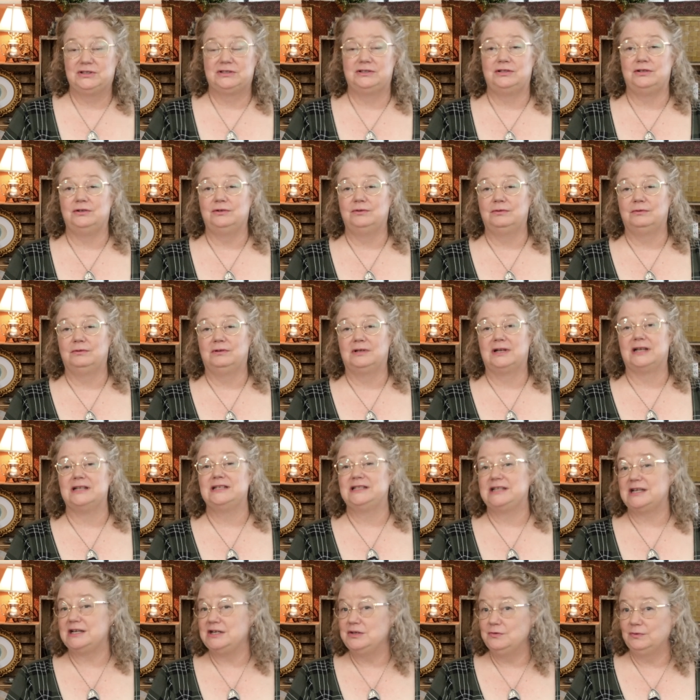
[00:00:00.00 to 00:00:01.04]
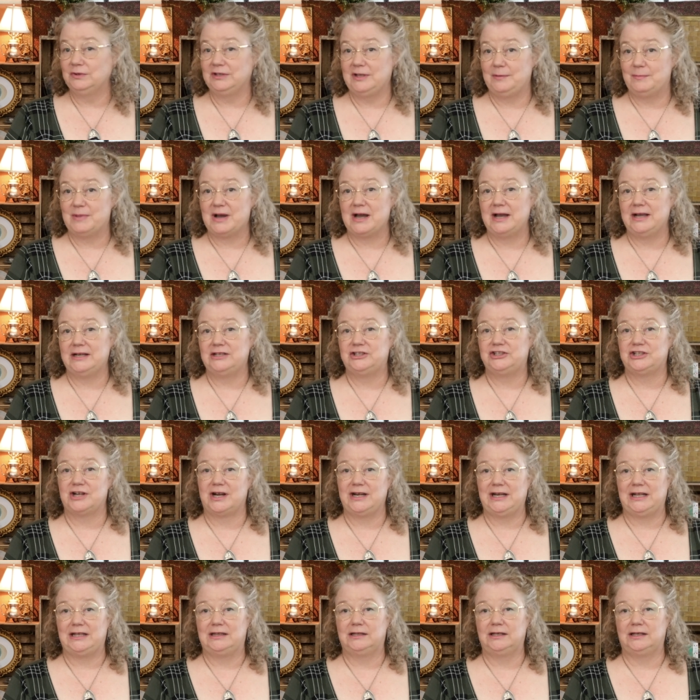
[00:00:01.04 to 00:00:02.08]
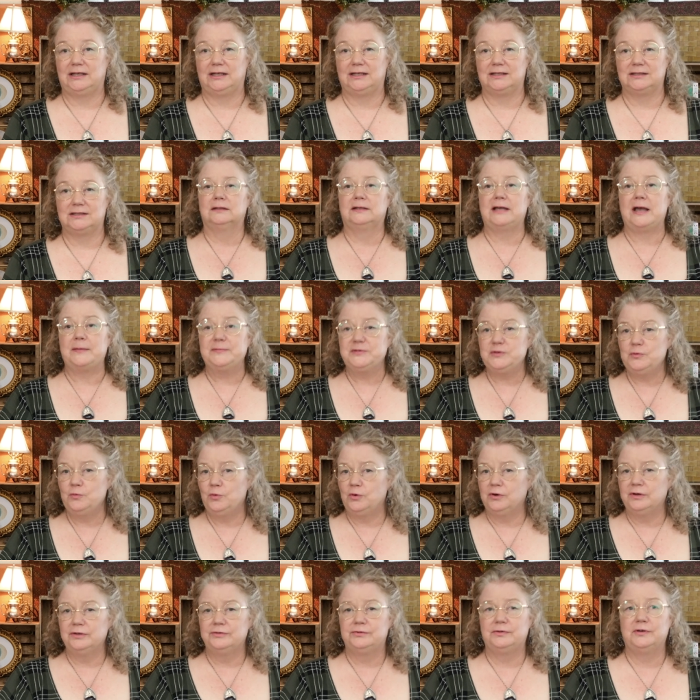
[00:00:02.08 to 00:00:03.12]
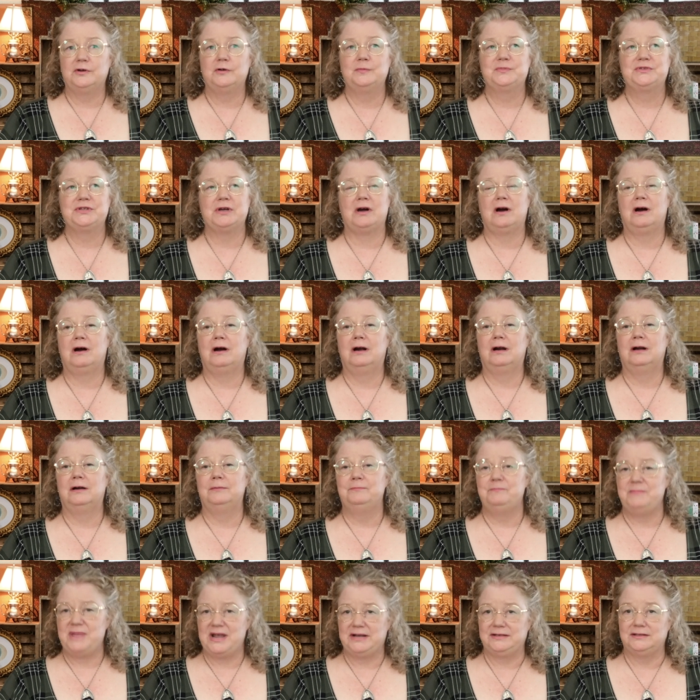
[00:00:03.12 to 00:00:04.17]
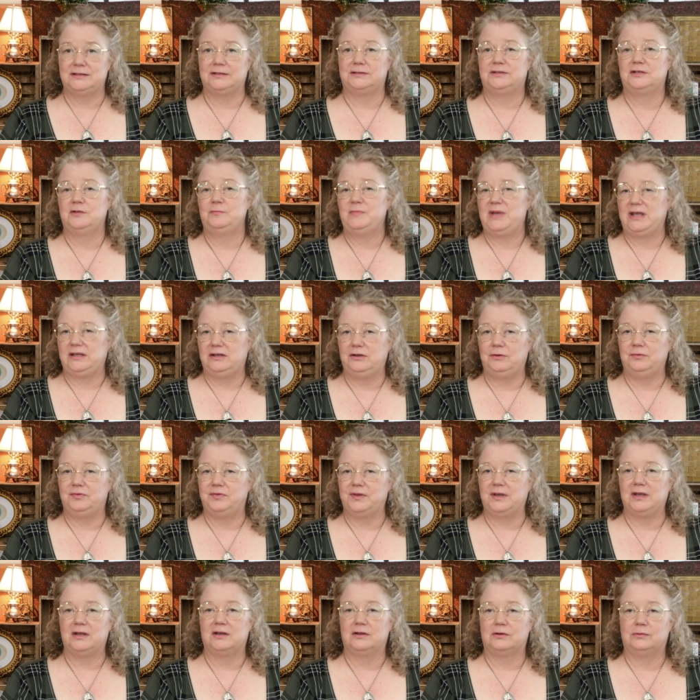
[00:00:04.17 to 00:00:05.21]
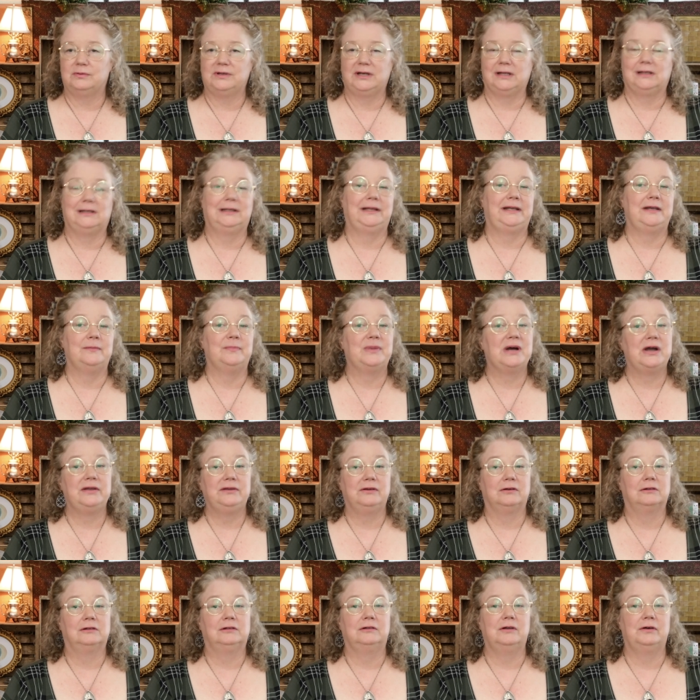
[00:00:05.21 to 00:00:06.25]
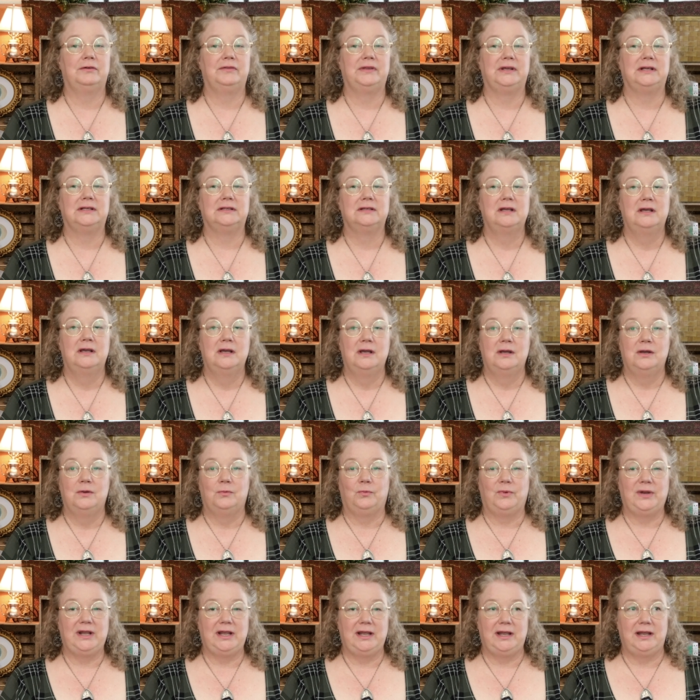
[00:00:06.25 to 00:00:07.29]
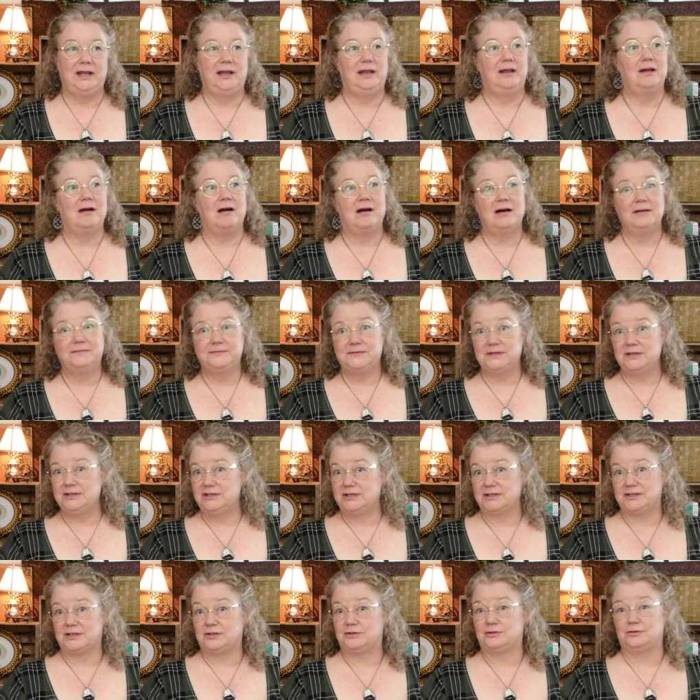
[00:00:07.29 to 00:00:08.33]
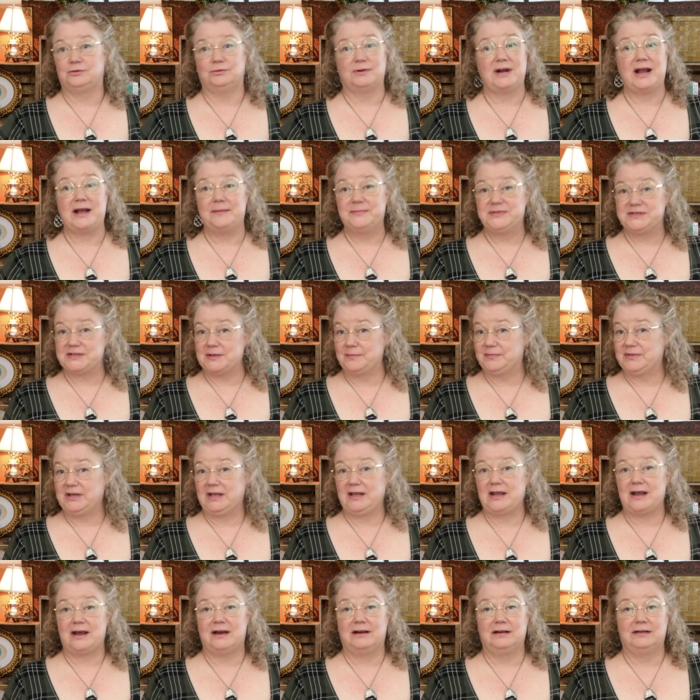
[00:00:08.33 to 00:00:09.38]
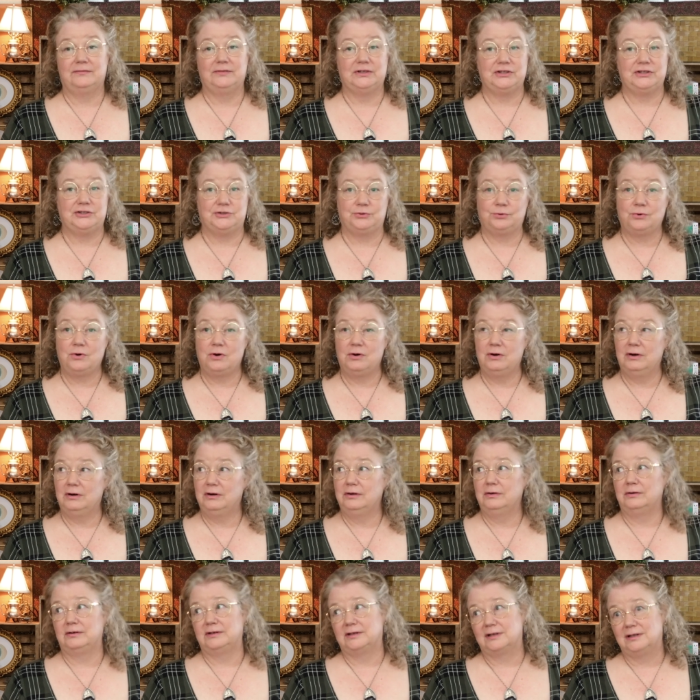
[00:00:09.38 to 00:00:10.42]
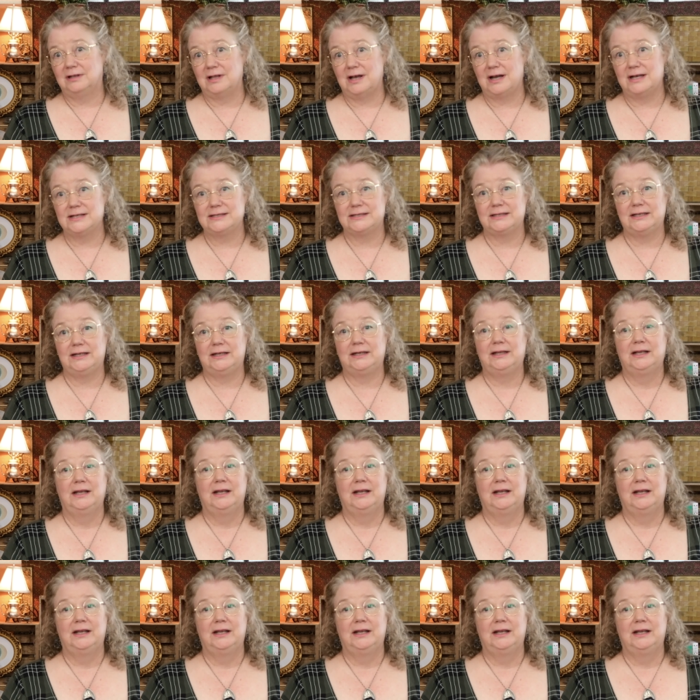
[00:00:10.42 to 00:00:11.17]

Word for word: to continually buy shiny things. Capsule wardrobes are meant to make you think critically about your clothing. We often just grab something out of a drawer or a closet